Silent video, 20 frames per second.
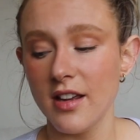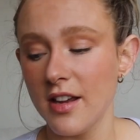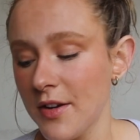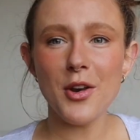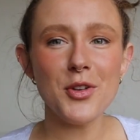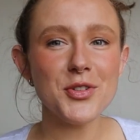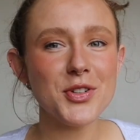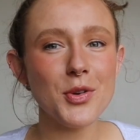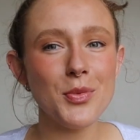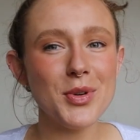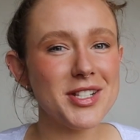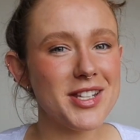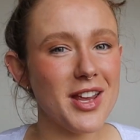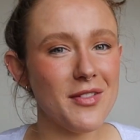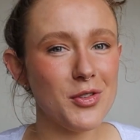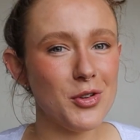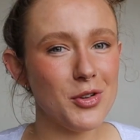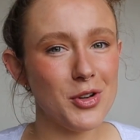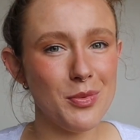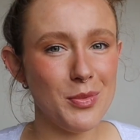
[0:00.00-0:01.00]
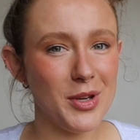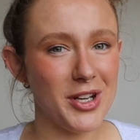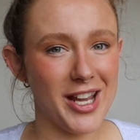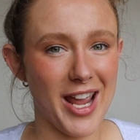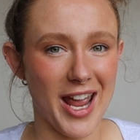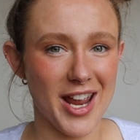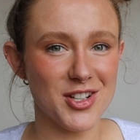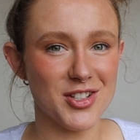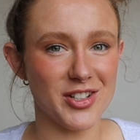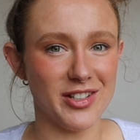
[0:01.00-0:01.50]
And also we just have good
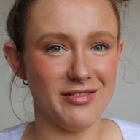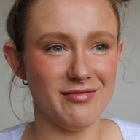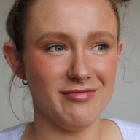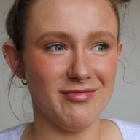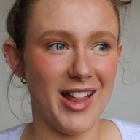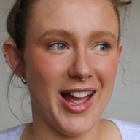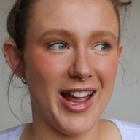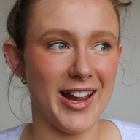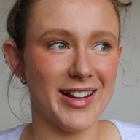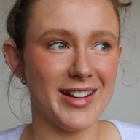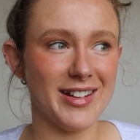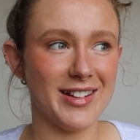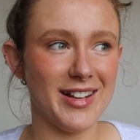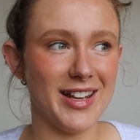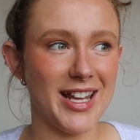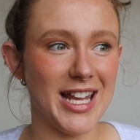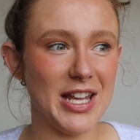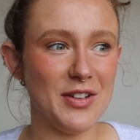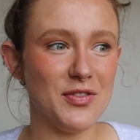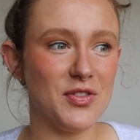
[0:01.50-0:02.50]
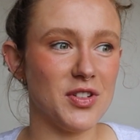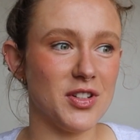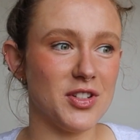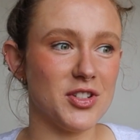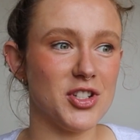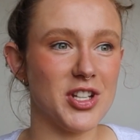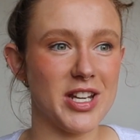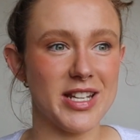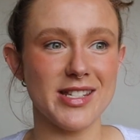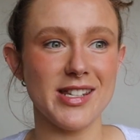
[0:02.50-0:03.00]
communication. Like if
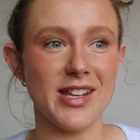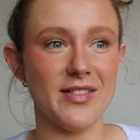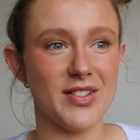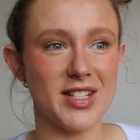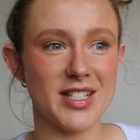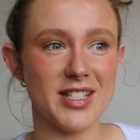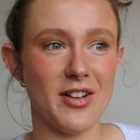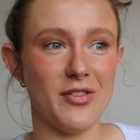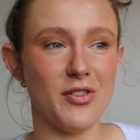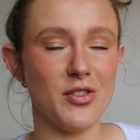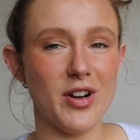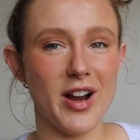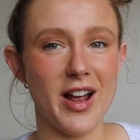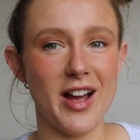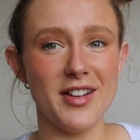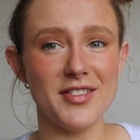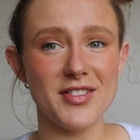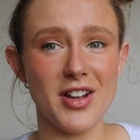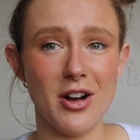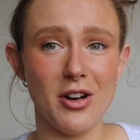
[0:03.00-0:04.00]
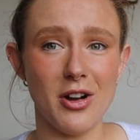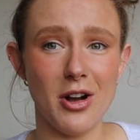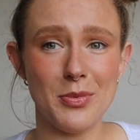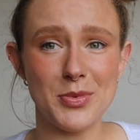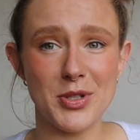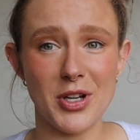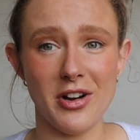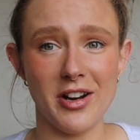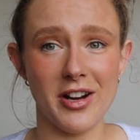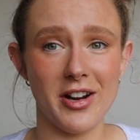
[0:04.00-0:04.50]
she's leaving stuff around, I'll go up
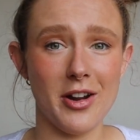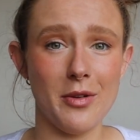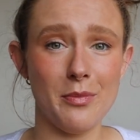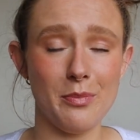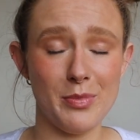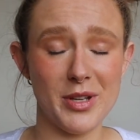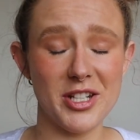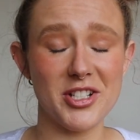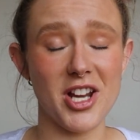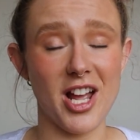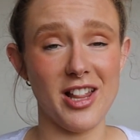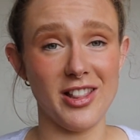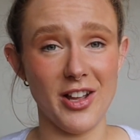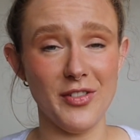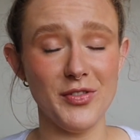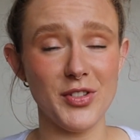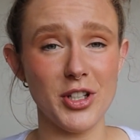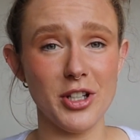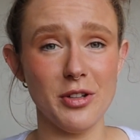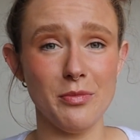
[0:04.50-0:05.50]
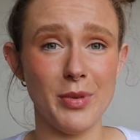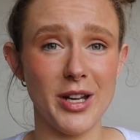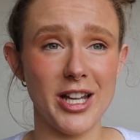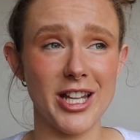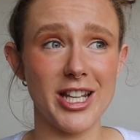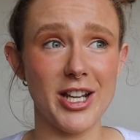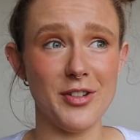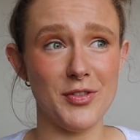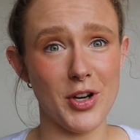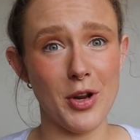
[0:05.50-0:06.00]
to her and go, bitch, I love you,
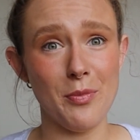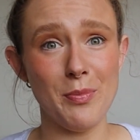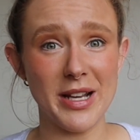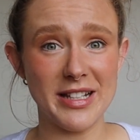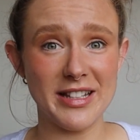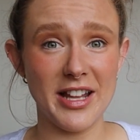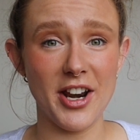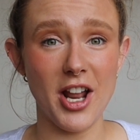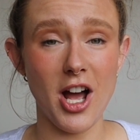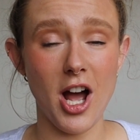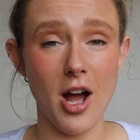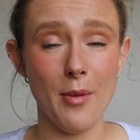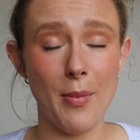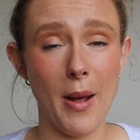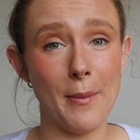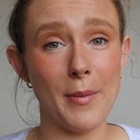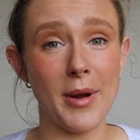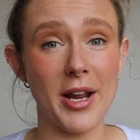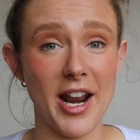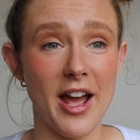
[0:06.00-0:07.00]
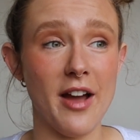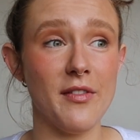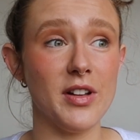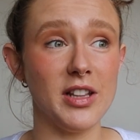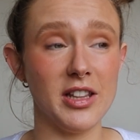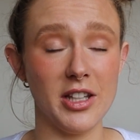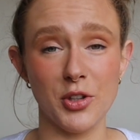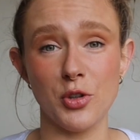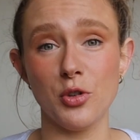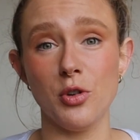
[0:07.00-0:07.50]
but if you don't pick that up, I'm gonna have a
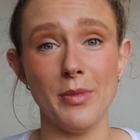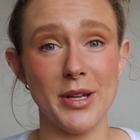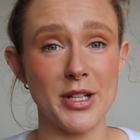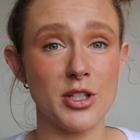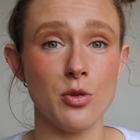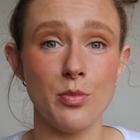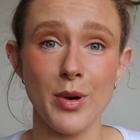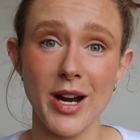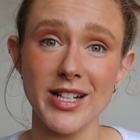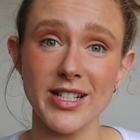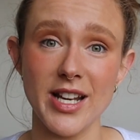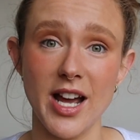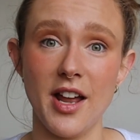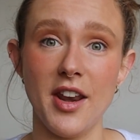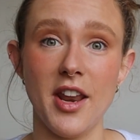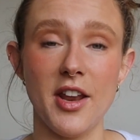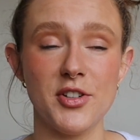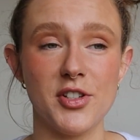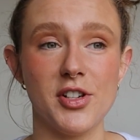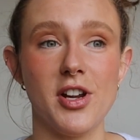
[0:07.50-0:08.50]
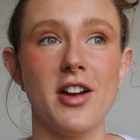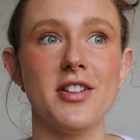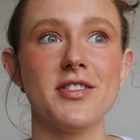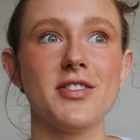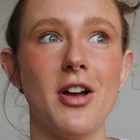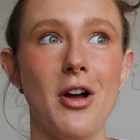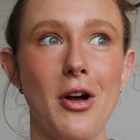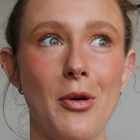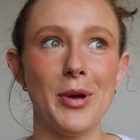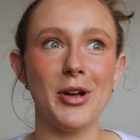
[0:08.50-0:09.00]
literal mental breakdown. And she
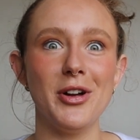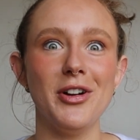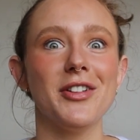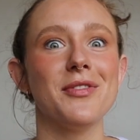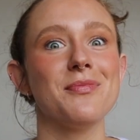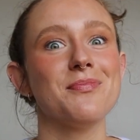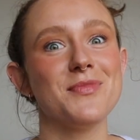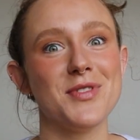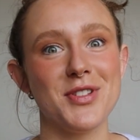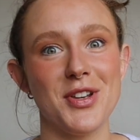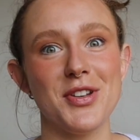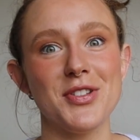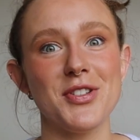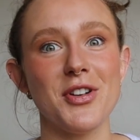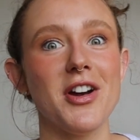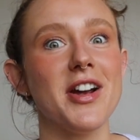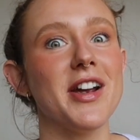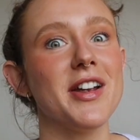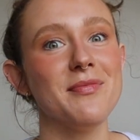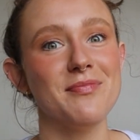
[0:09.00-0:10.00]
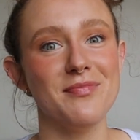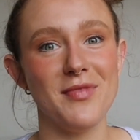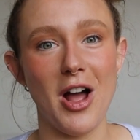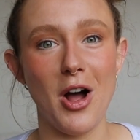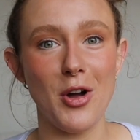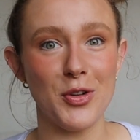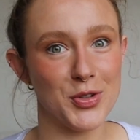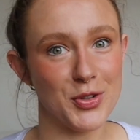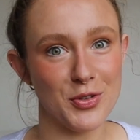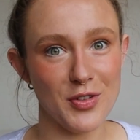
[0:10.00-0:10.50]
goes, oh my God, so sorry,
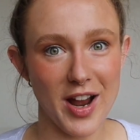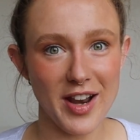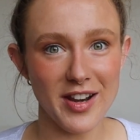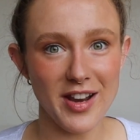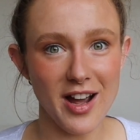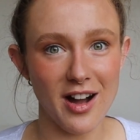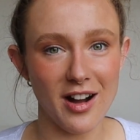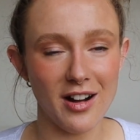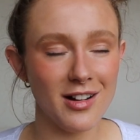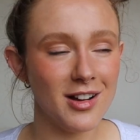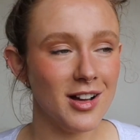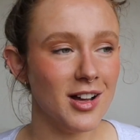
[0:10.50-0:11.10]
I'll do it right now.